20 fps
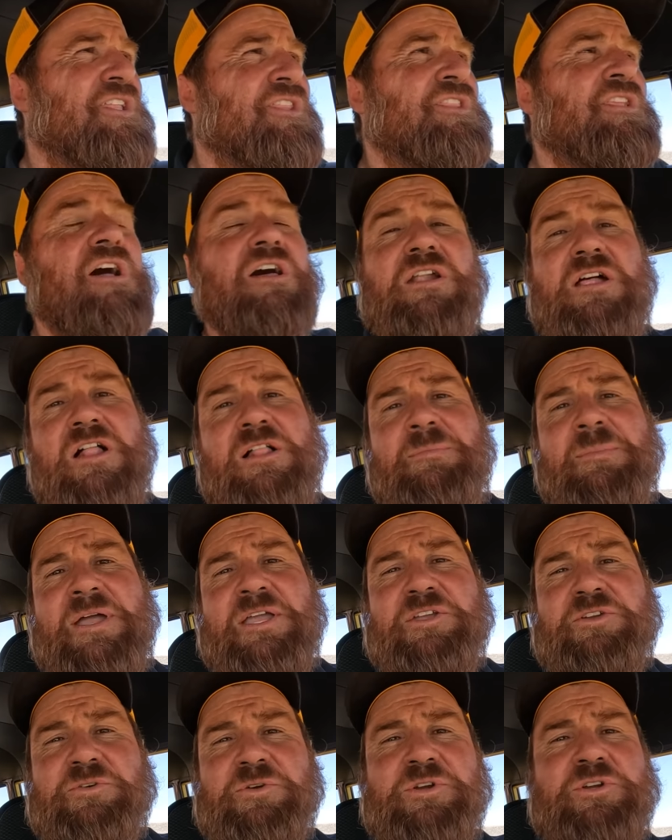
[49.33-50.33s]
not all
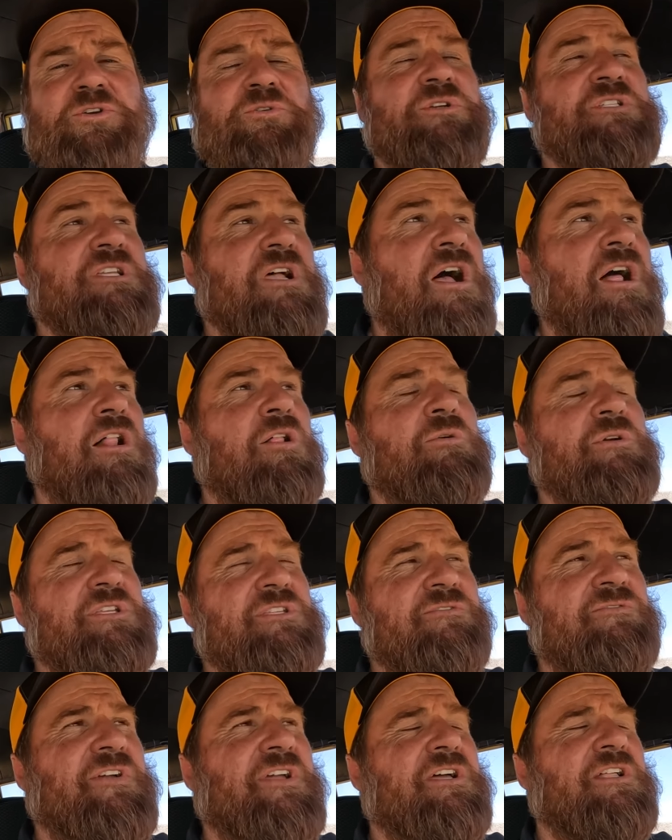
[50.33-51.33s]
my crew is always
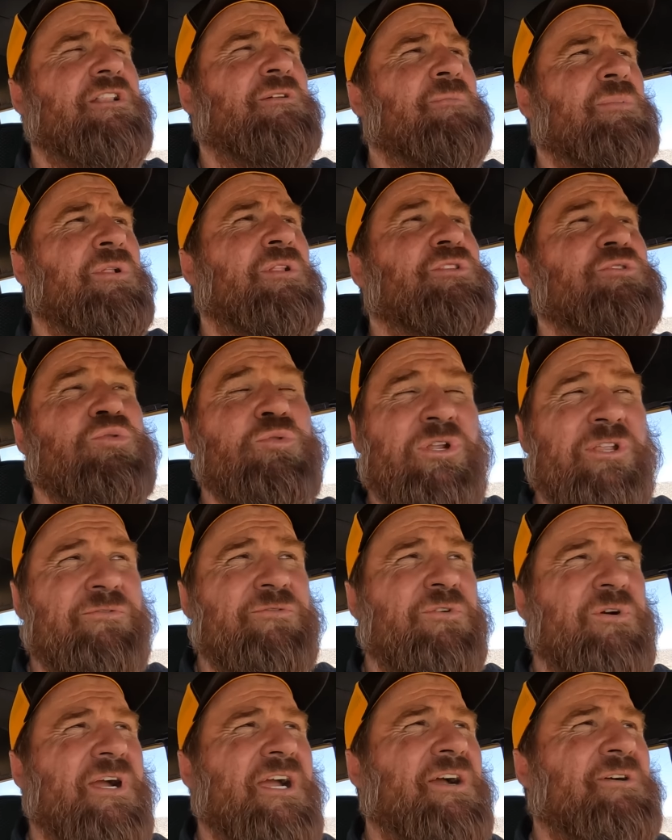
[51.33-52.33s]
available
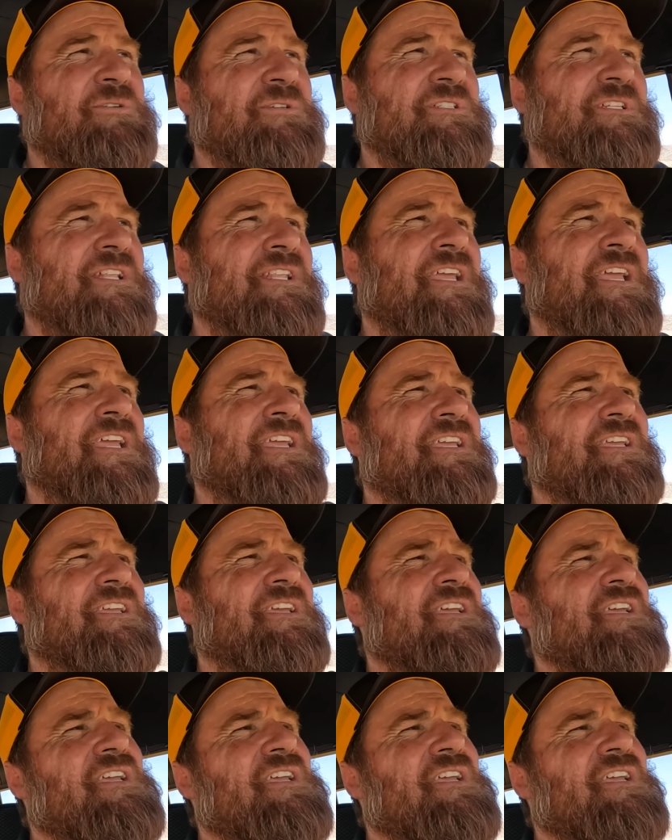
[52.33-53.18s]
twenty-four hours a day.